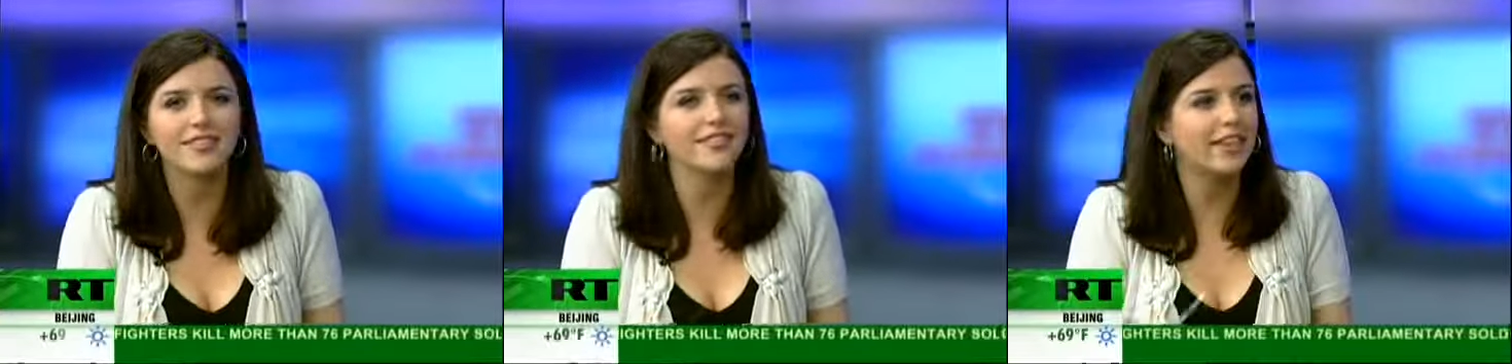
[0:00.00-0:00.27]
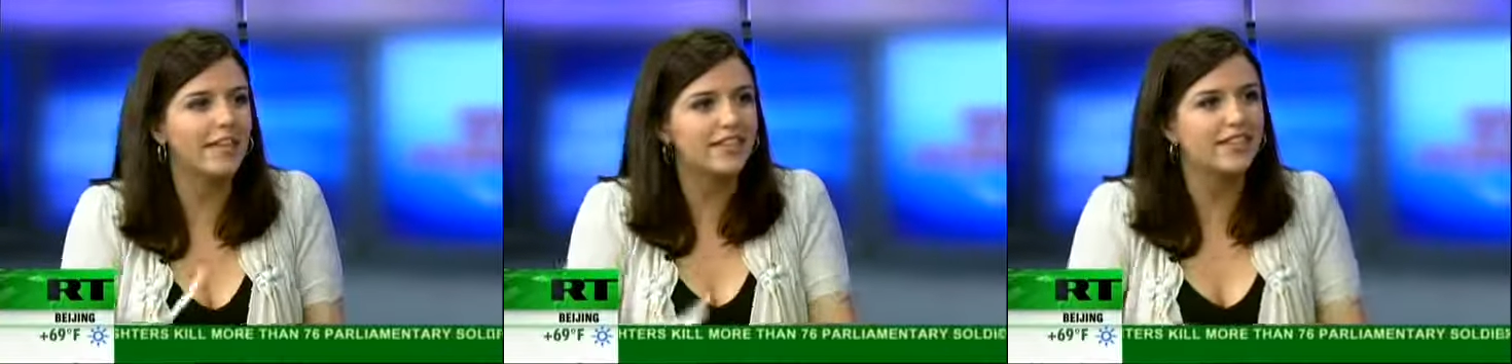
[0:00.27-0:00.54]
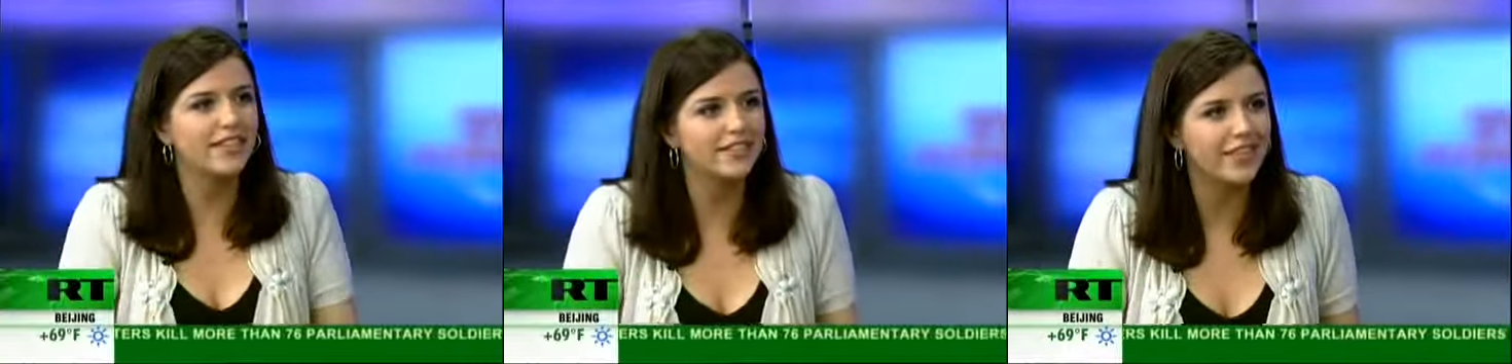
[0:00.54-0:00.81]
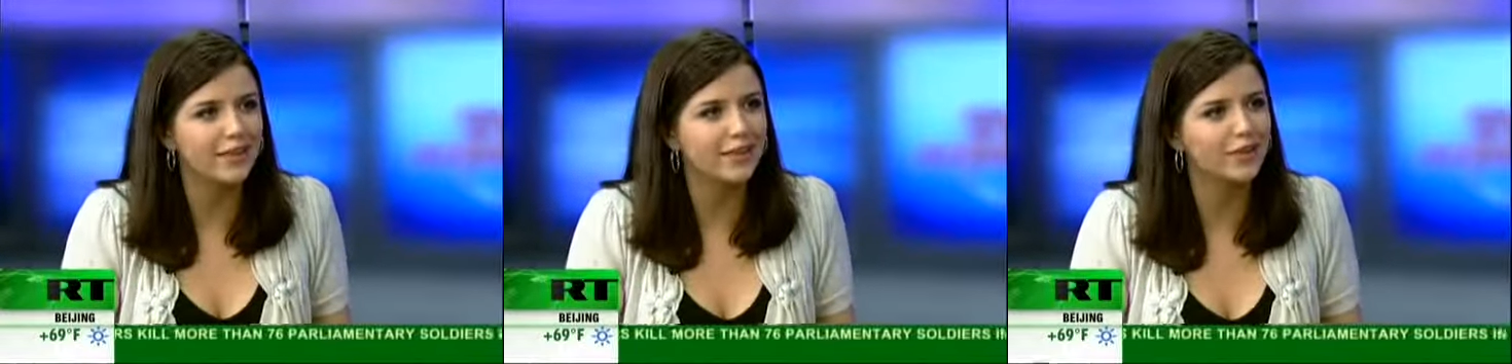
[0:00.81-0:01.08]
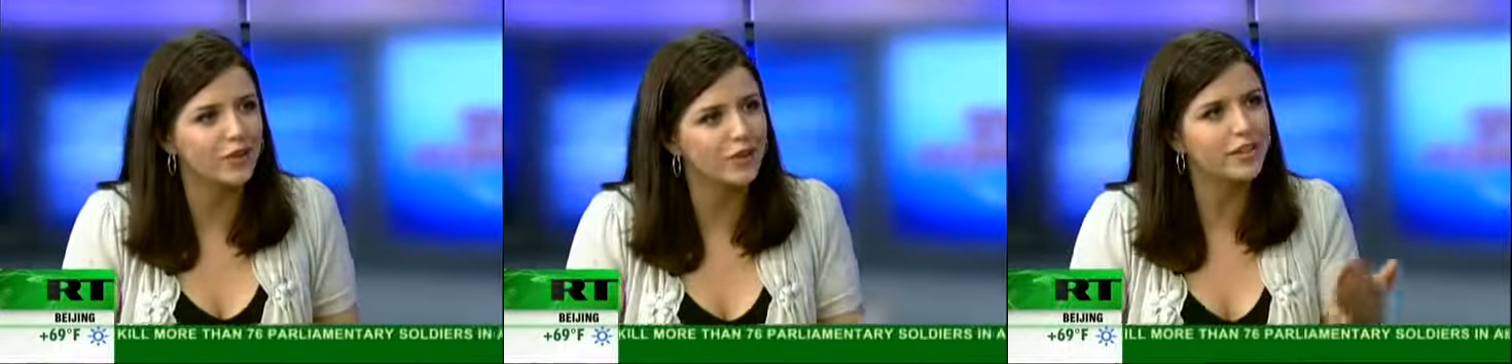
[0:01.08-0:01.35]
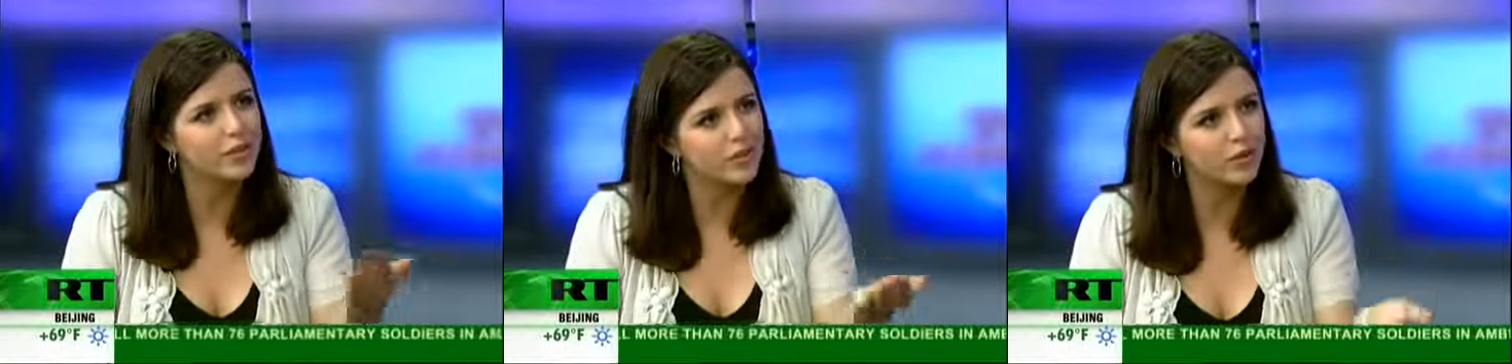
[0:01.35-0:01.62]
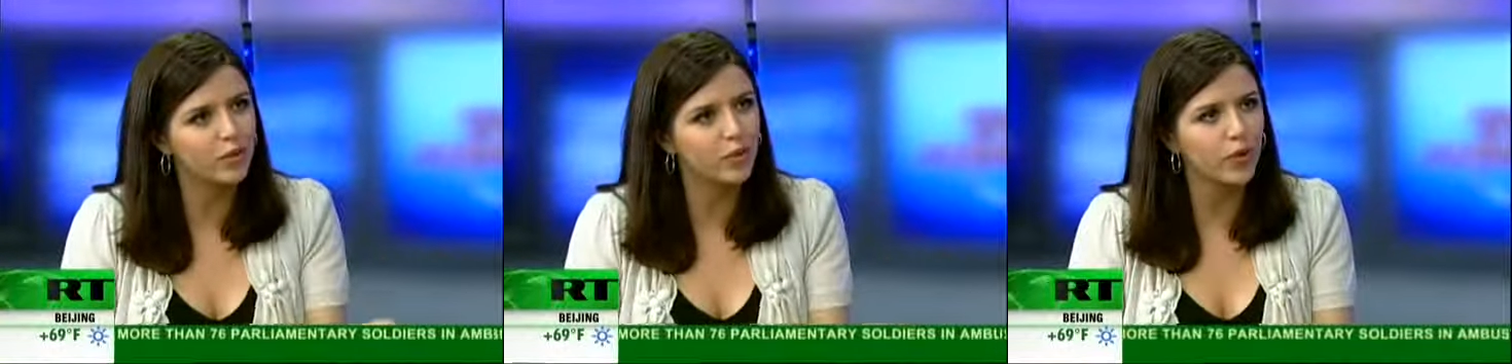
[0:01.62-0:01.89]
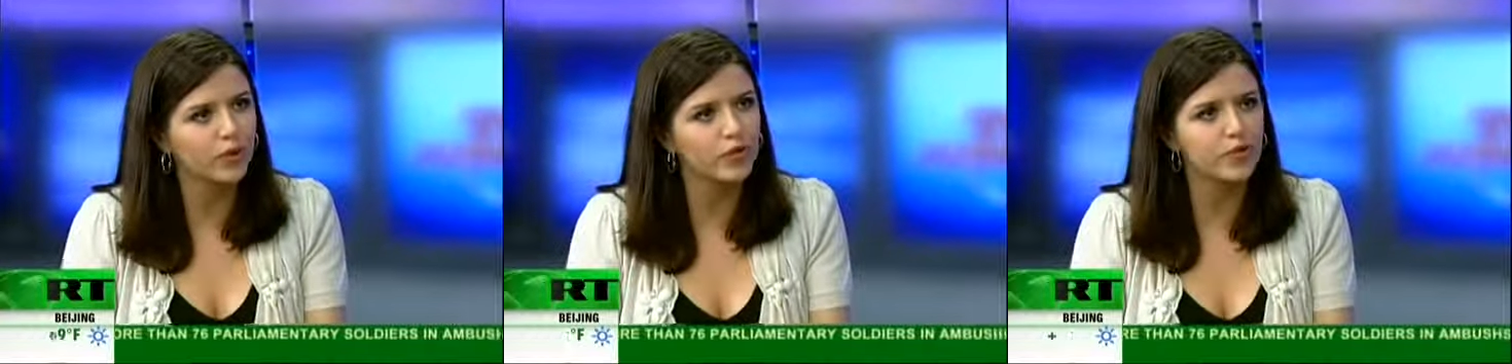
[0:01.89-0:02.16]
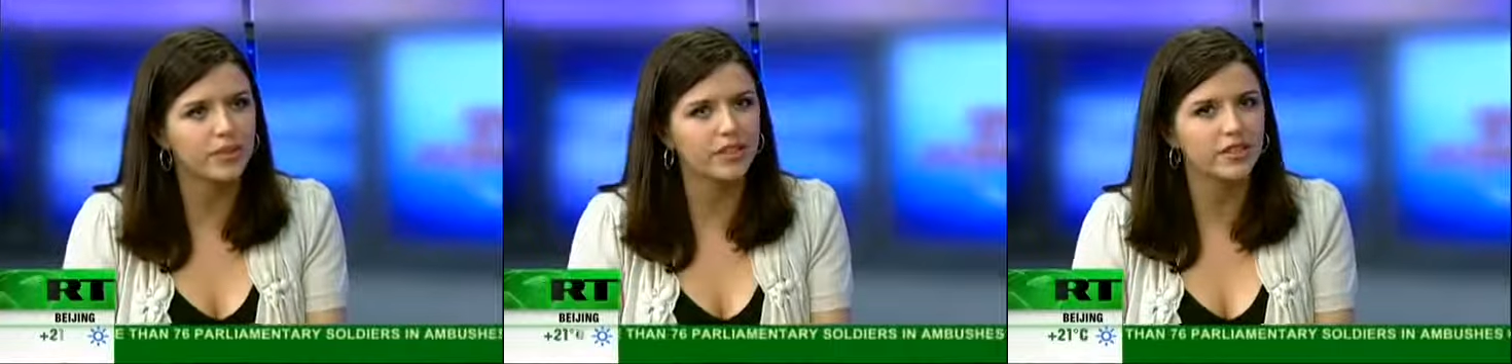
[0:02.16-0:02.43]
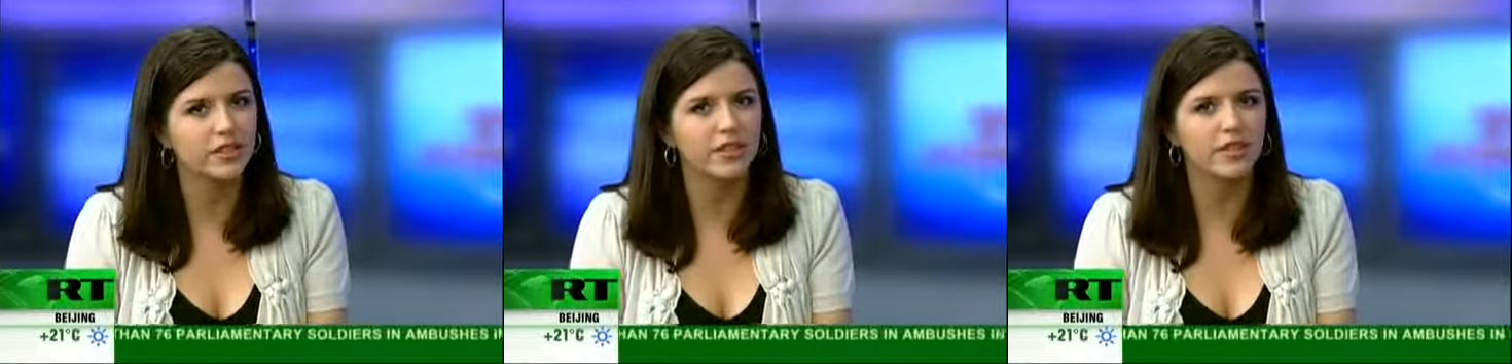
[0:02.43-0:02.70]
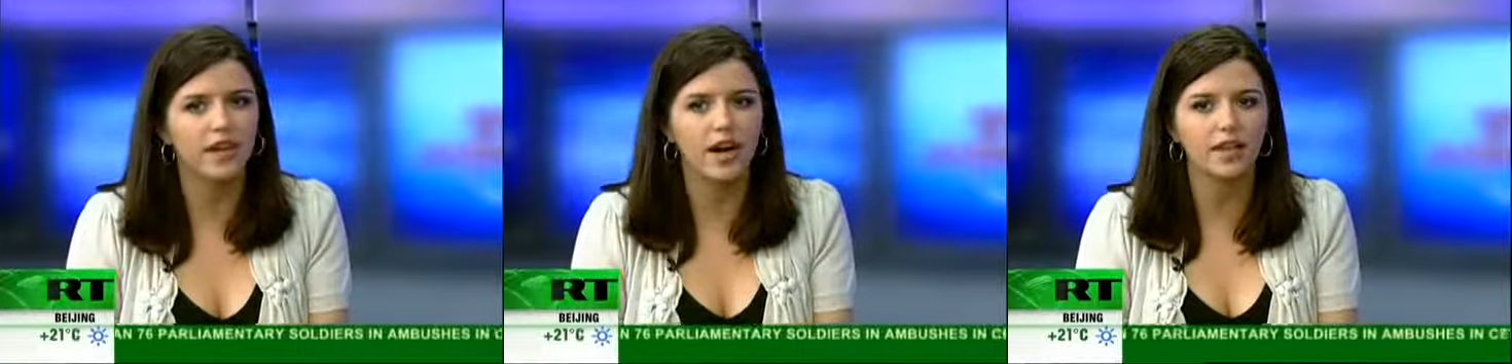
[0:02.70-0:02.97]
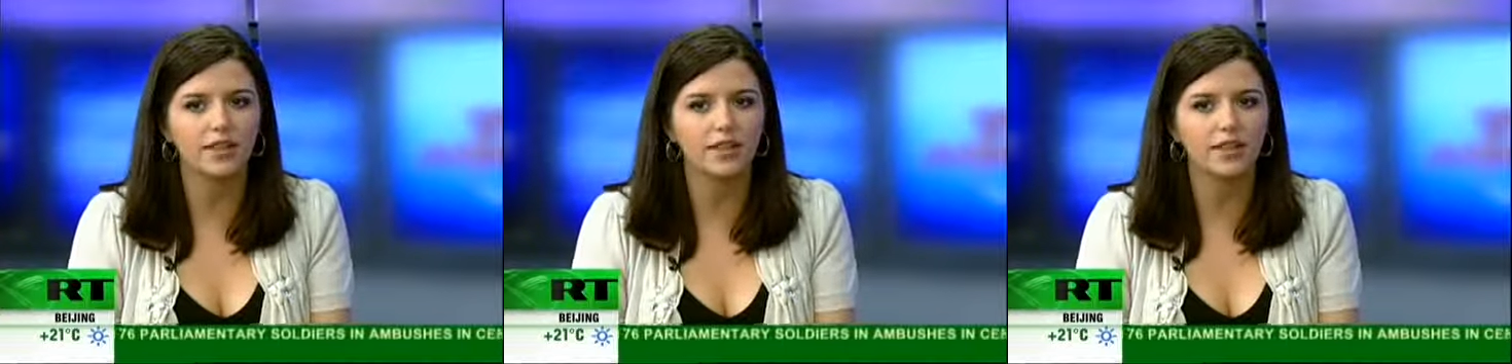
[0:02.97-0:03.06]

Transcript: That's it. I mean, you know, these Reuters really did,